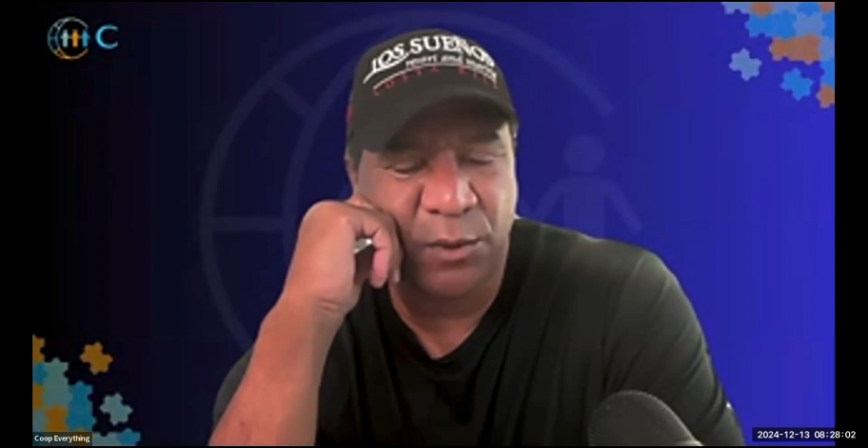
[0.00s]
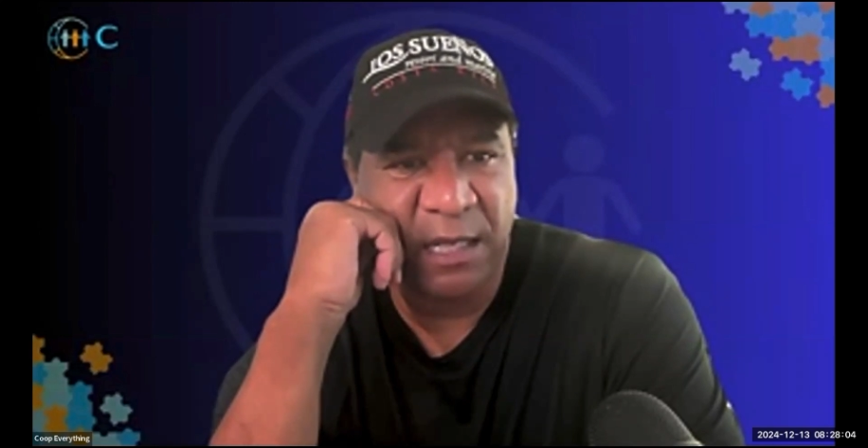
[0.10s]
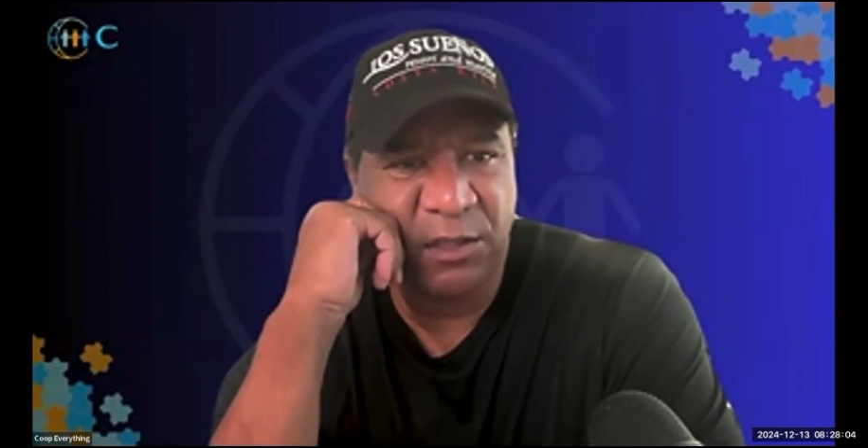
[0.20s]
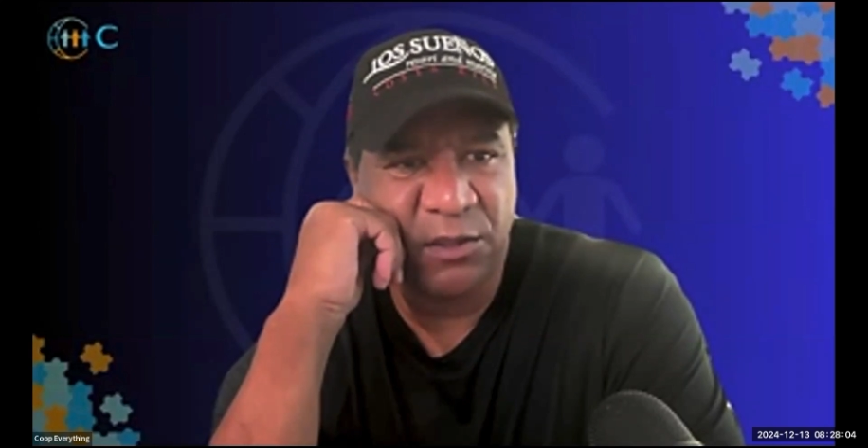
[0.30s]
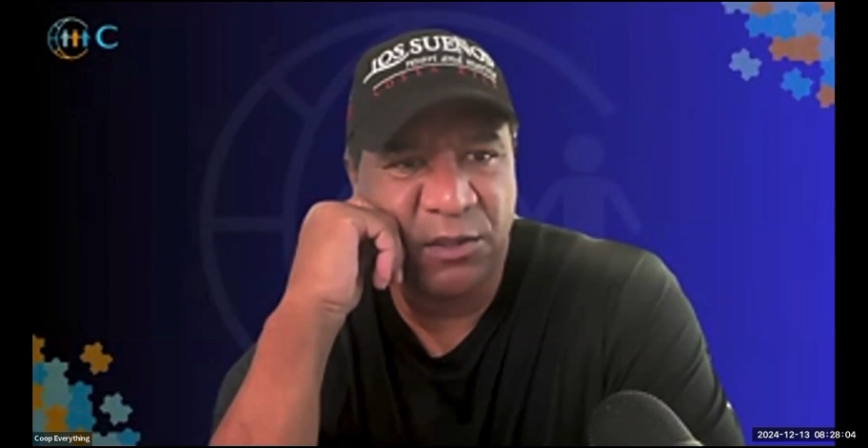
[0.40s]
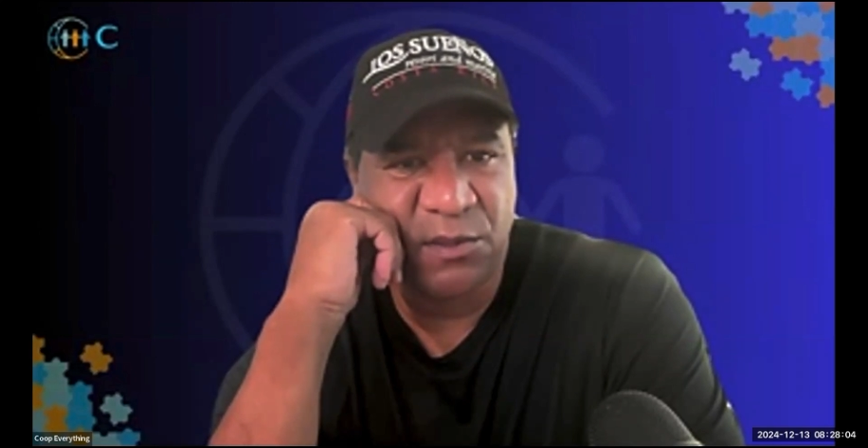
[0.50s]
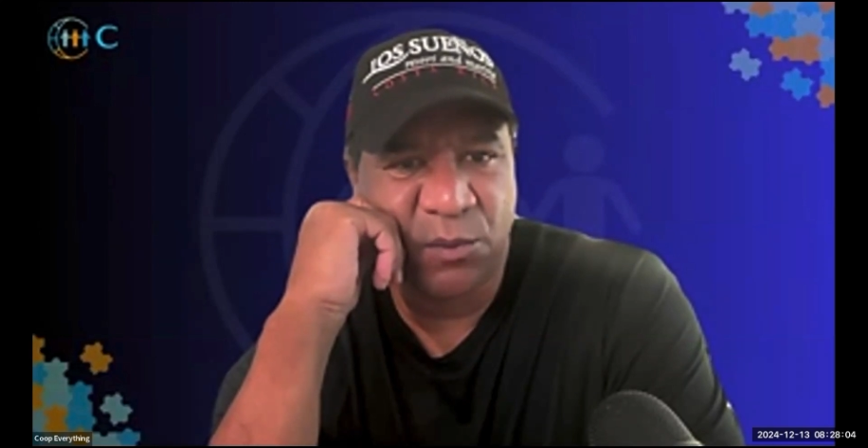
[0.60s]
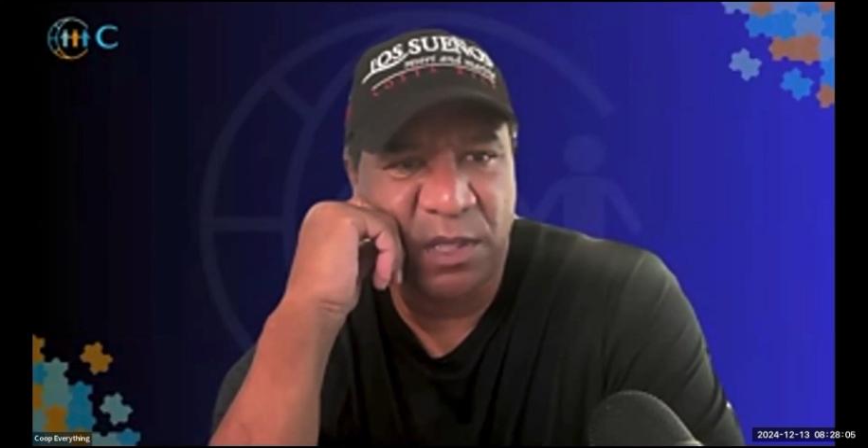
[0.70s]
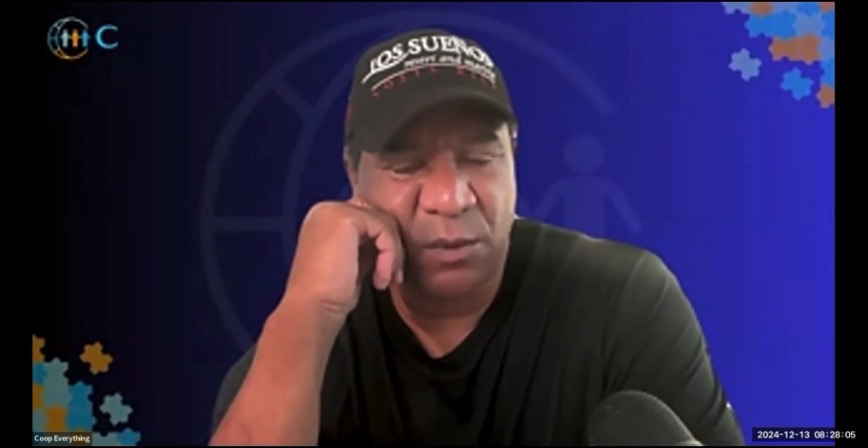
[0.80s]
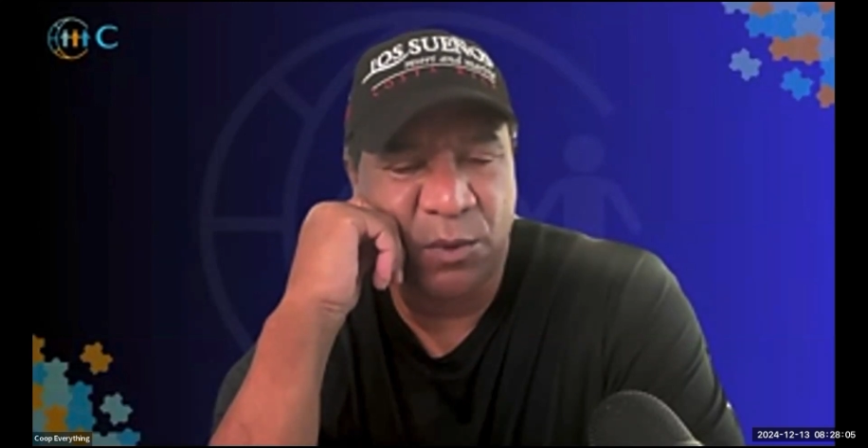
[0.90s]
and use the
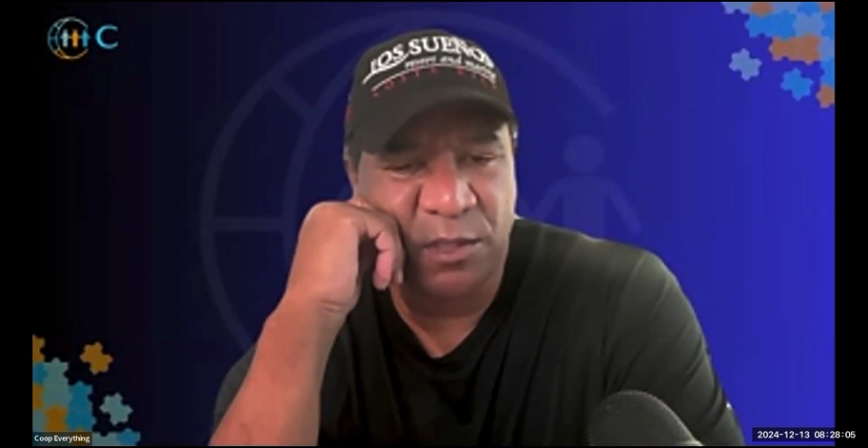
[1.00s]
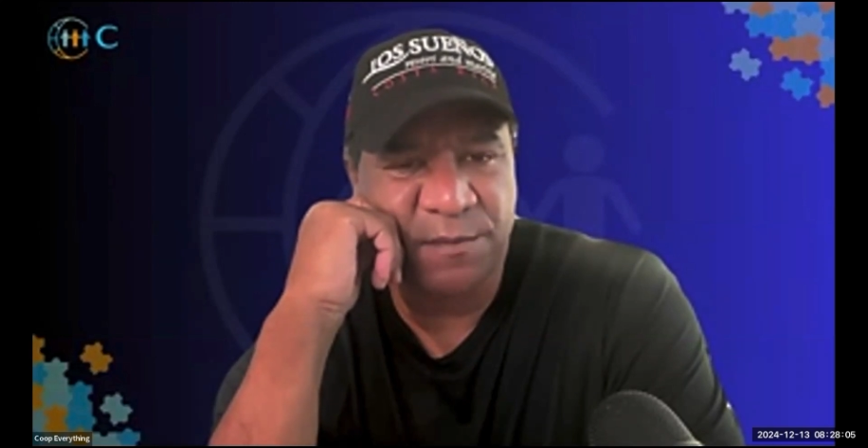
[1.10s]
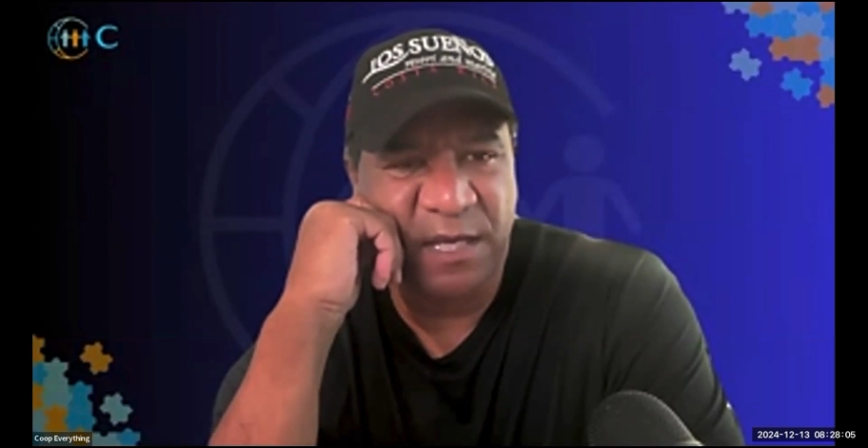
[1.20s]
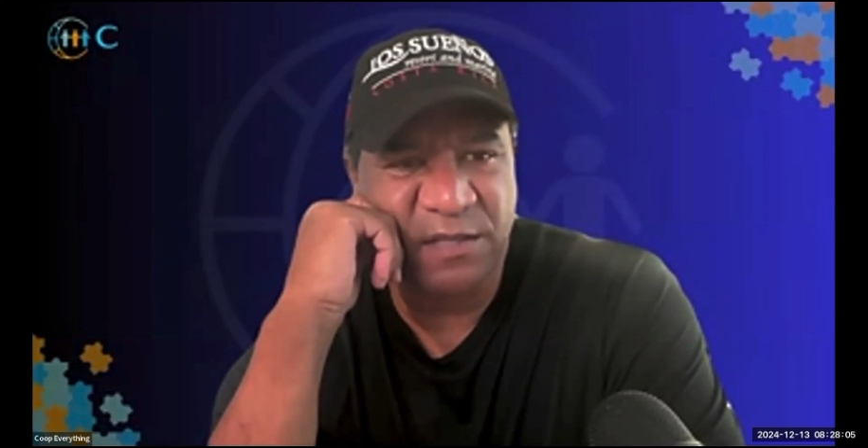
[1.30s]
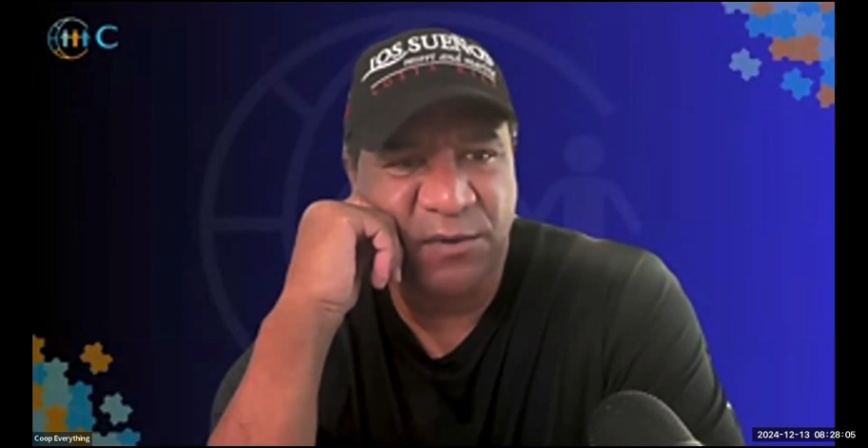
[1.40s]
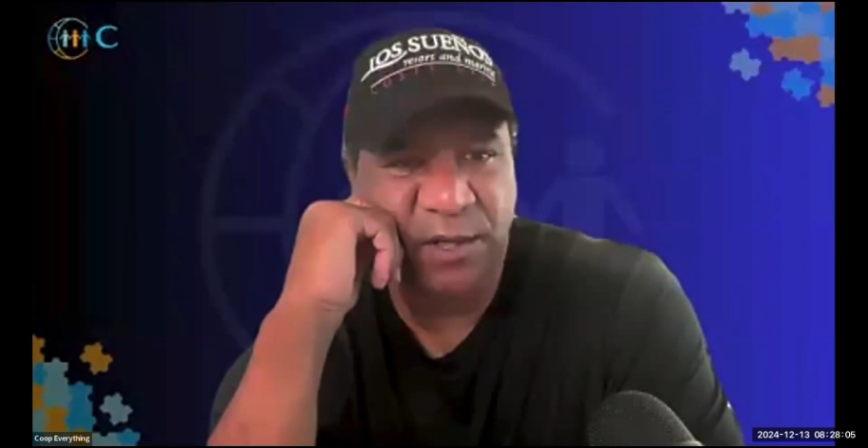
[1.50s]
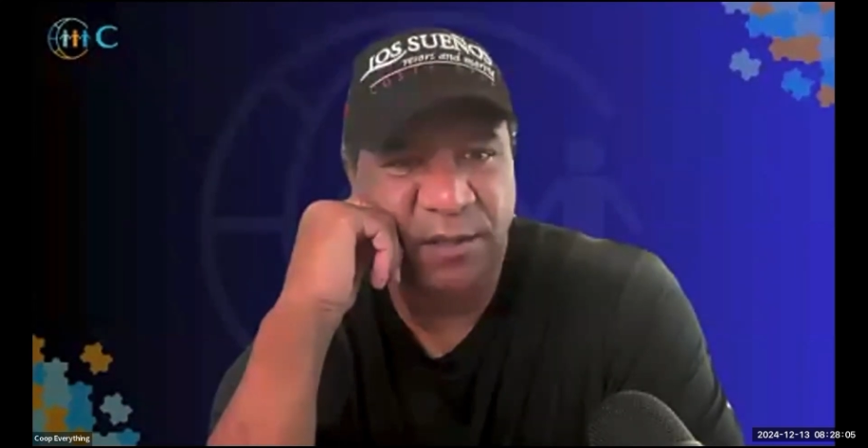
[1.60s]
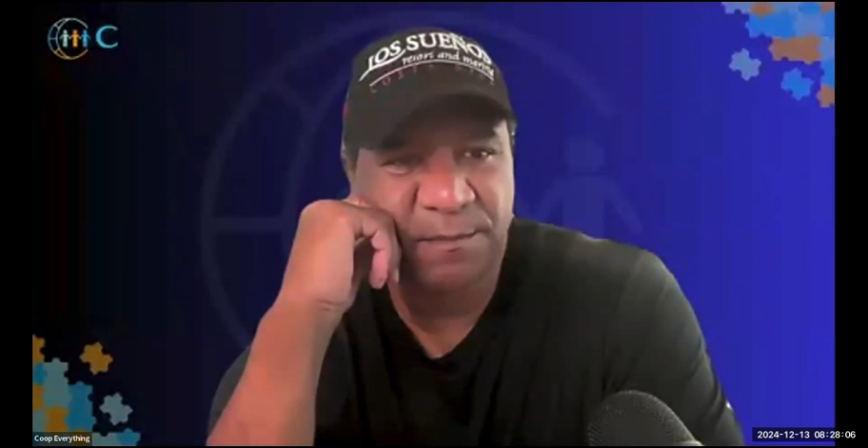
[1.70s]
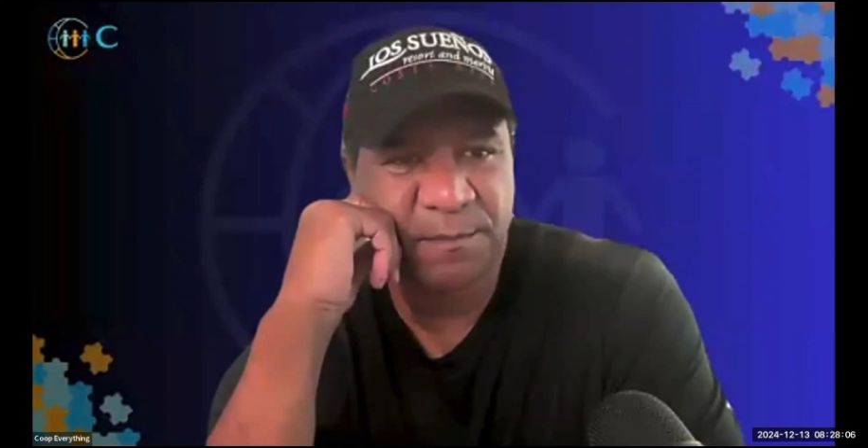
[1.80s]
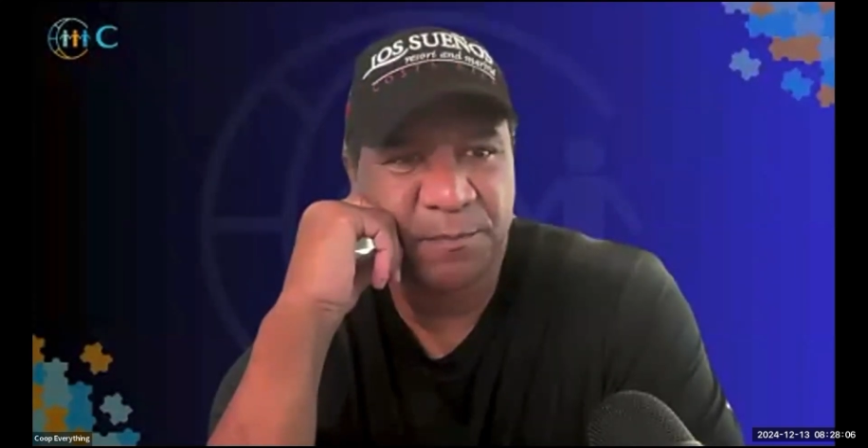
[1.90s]
one that works best for
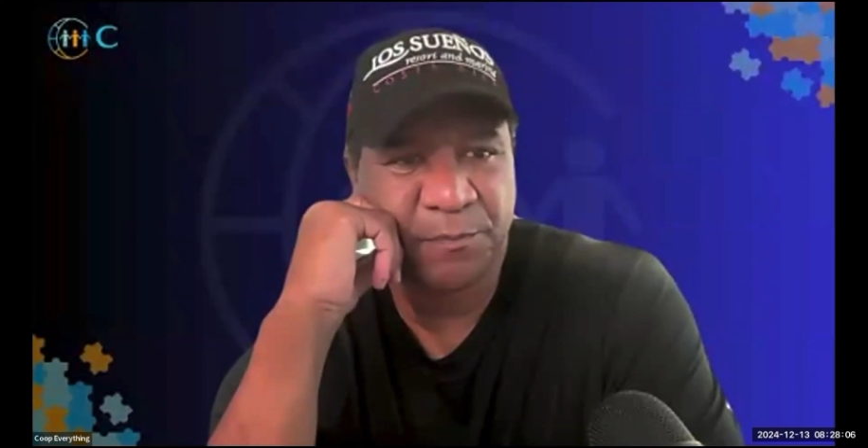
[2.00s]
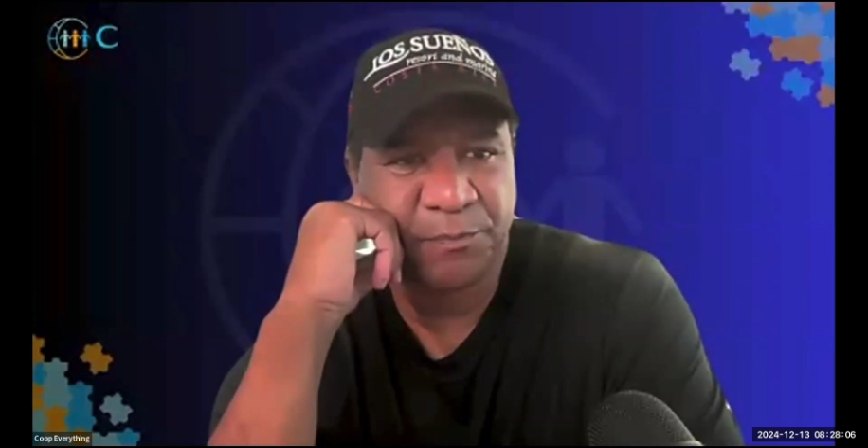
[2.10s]
you.